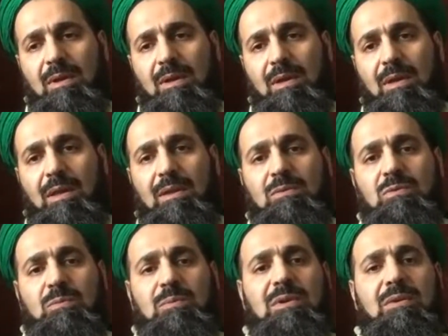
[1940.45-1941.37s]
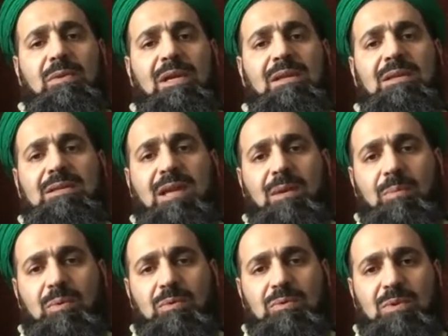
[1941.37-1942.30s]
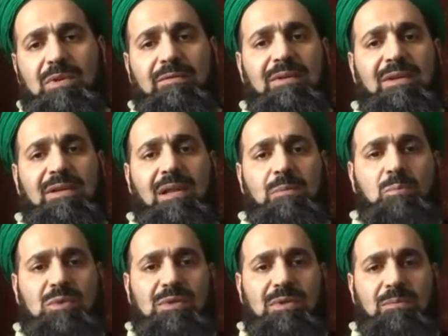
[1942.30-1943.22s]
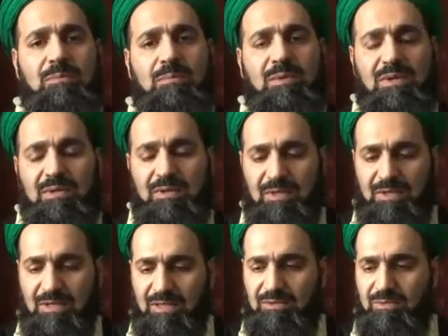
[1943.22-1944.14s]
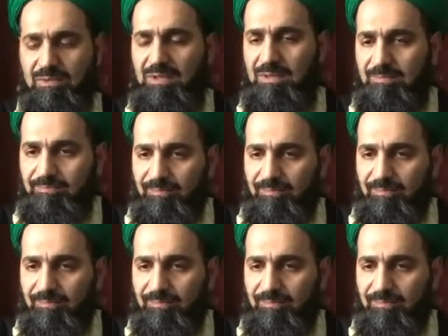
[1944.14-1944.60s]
and to be great examples. We live in a non-Muslim country.